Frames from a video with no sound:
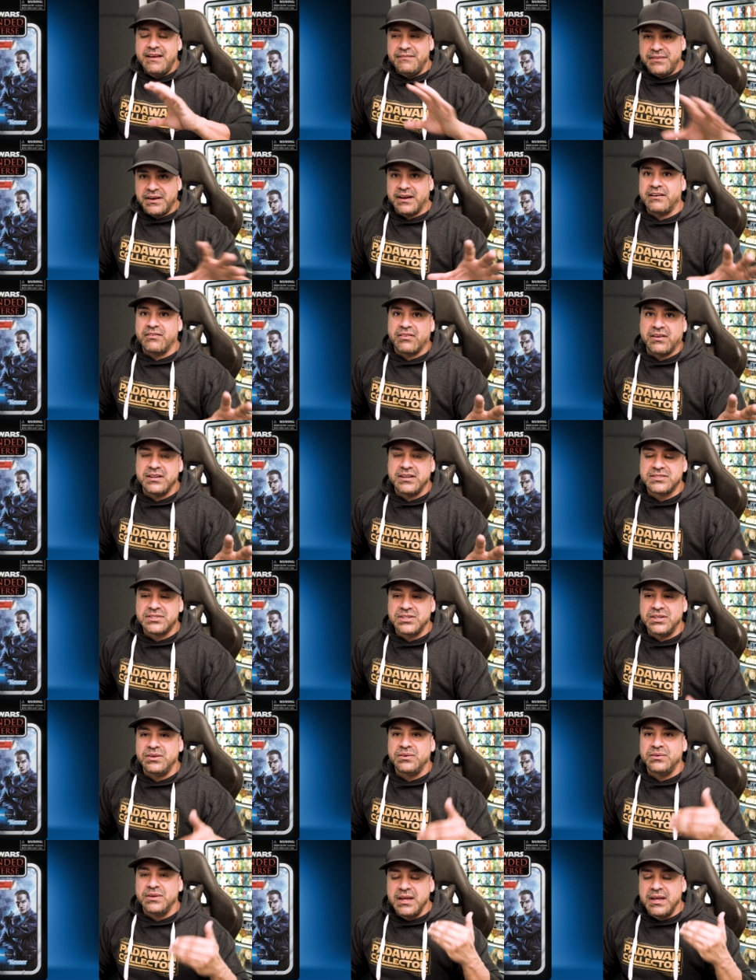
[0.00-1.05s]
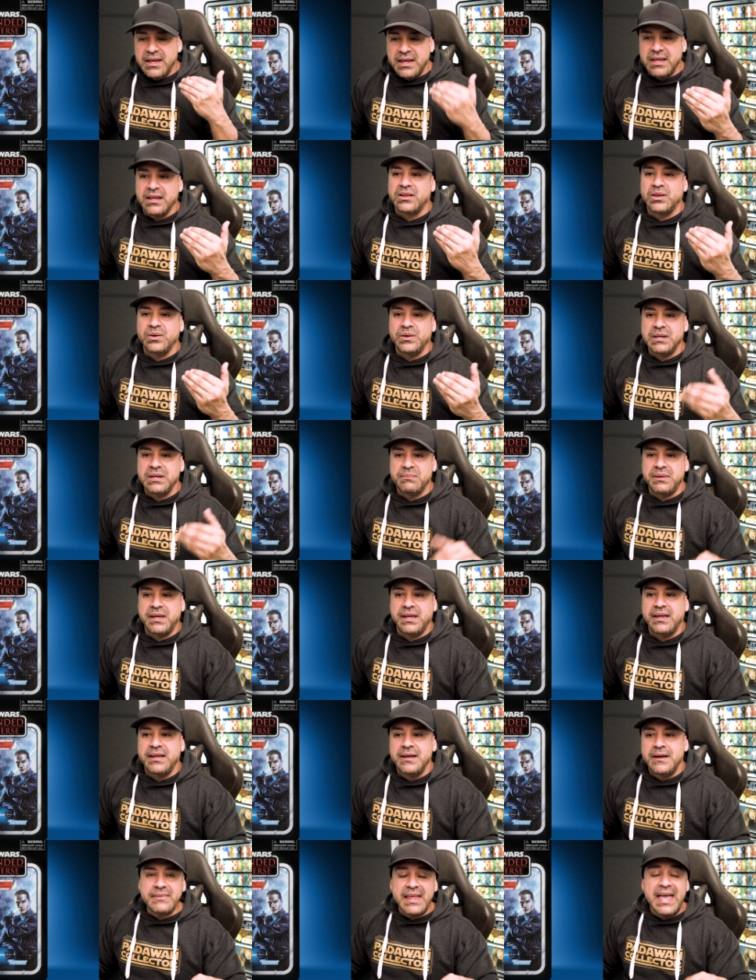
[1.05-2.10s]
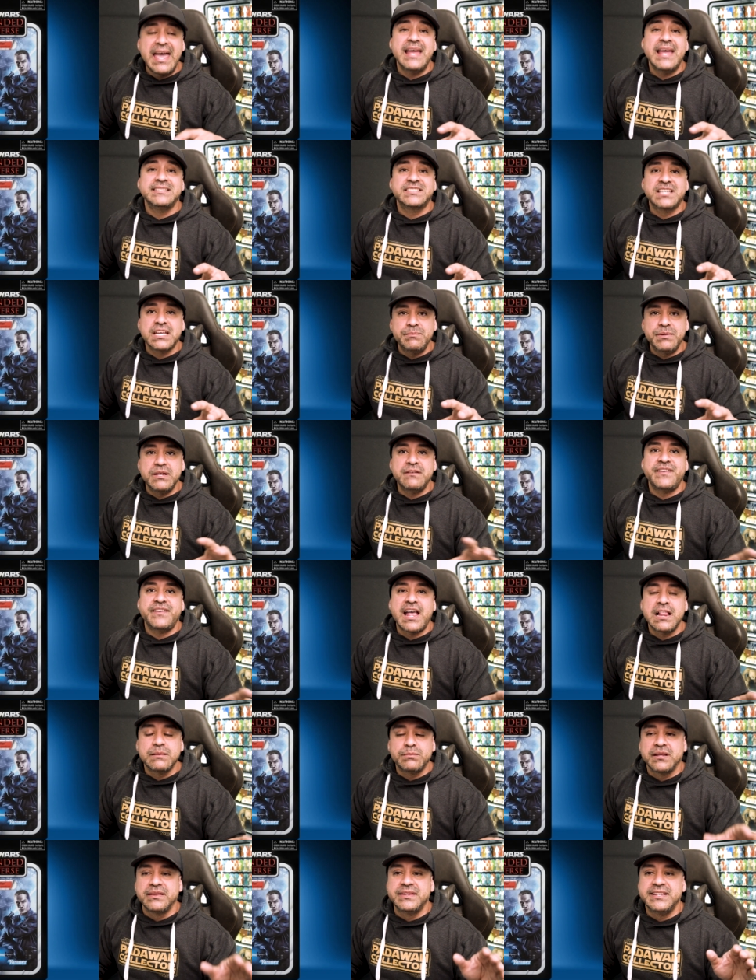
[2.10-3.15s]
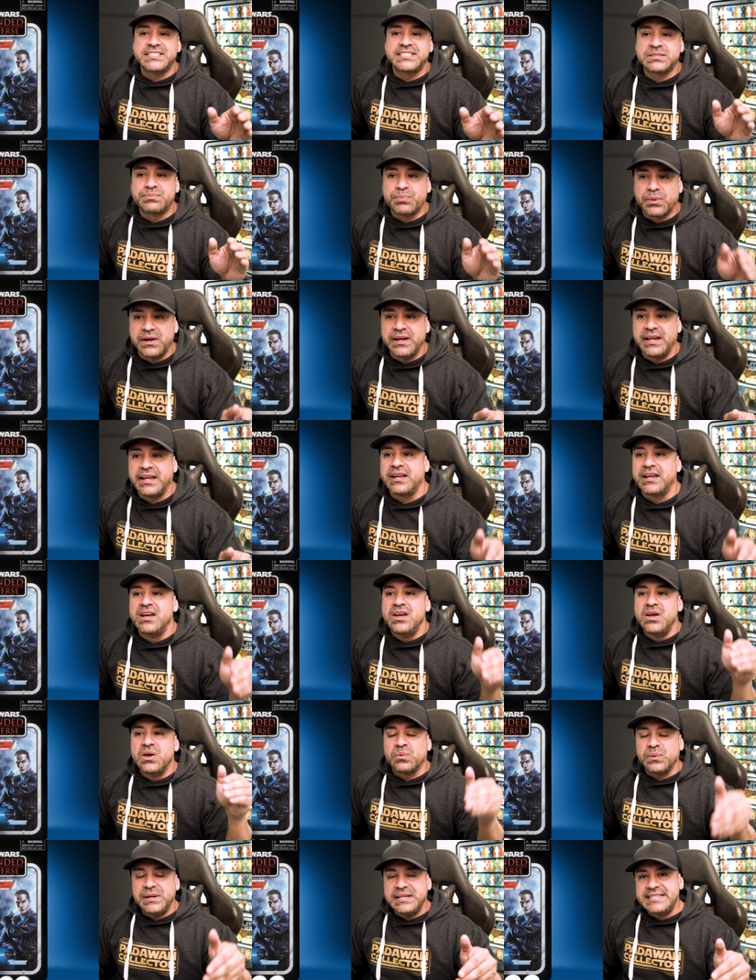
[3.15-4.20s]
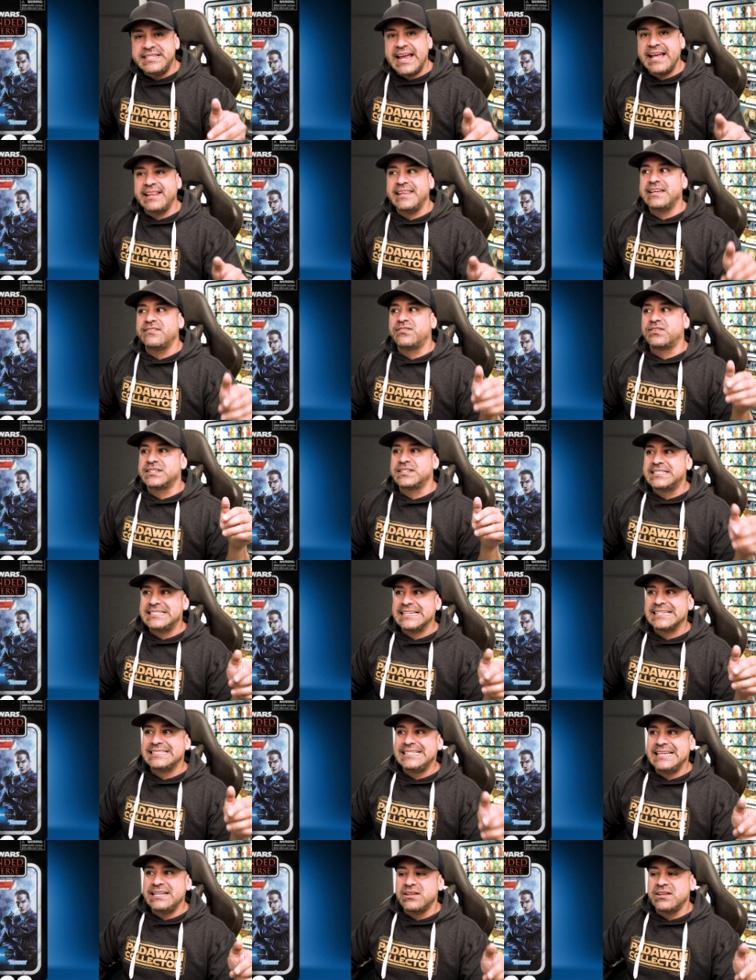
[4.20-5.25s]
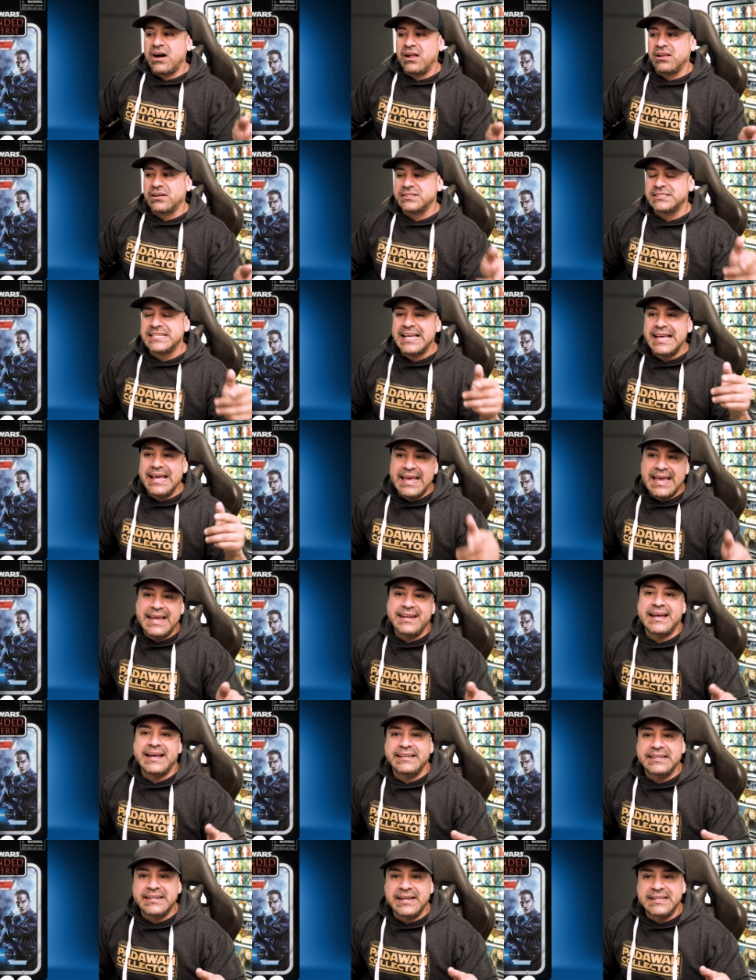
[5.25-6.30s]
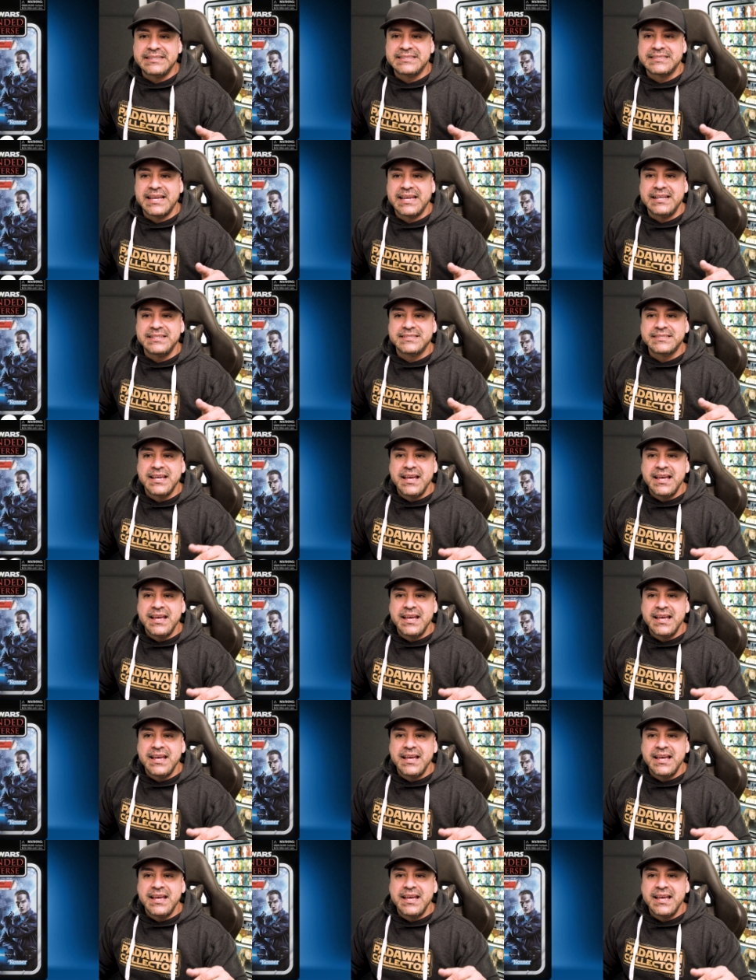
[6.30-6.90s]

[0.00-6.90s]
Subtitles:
very, very soon, including me. And it's gonna be available this spring, retailing for $16.99.